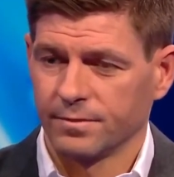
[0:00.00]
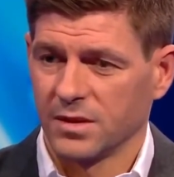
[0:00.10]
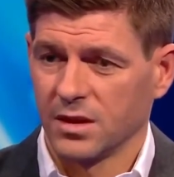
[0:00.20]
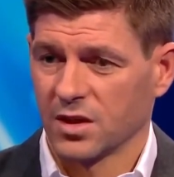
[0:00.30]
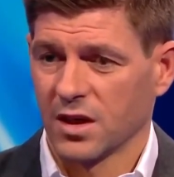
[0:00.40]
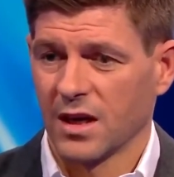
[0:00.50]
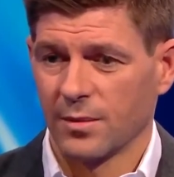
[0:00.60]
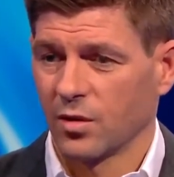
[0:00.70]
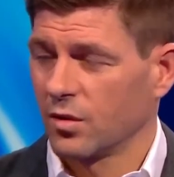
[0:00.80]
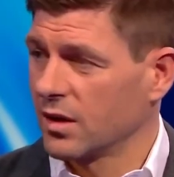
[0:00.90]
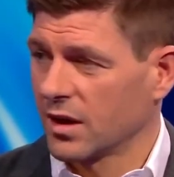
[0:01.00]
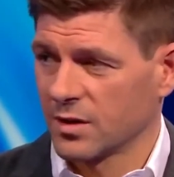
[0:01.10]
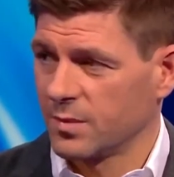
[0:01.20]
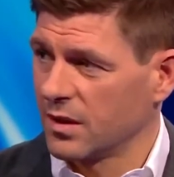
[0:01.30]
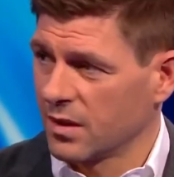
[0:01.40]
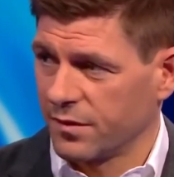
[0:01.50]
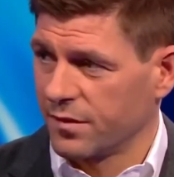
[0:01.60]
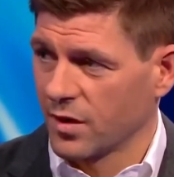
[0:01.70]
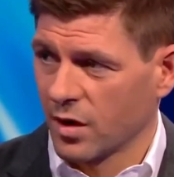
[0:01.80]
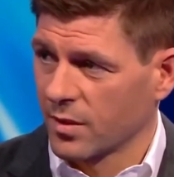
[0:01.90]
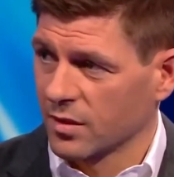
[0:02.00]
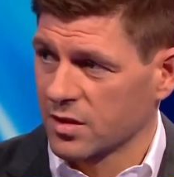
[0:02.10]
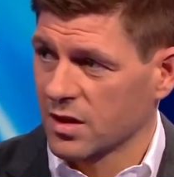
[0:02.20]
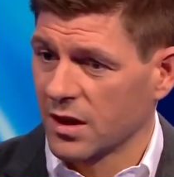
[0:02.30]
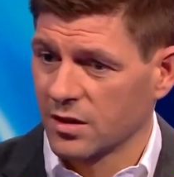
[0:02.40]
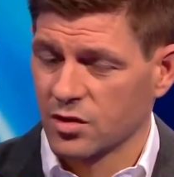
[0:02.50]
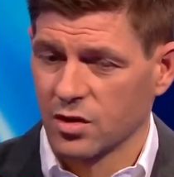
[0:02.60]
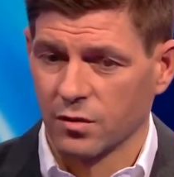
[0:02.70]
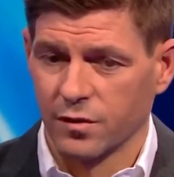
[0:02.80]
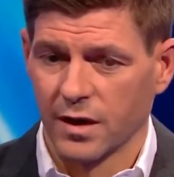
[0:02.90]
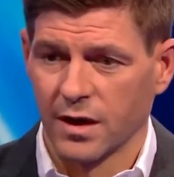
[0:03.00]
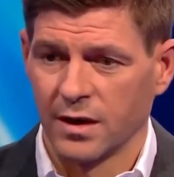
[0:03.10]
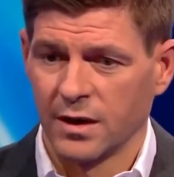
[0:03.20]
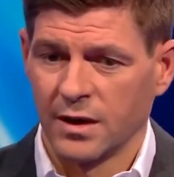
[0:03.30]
describe it, only that he's been a phenomenal signing so far.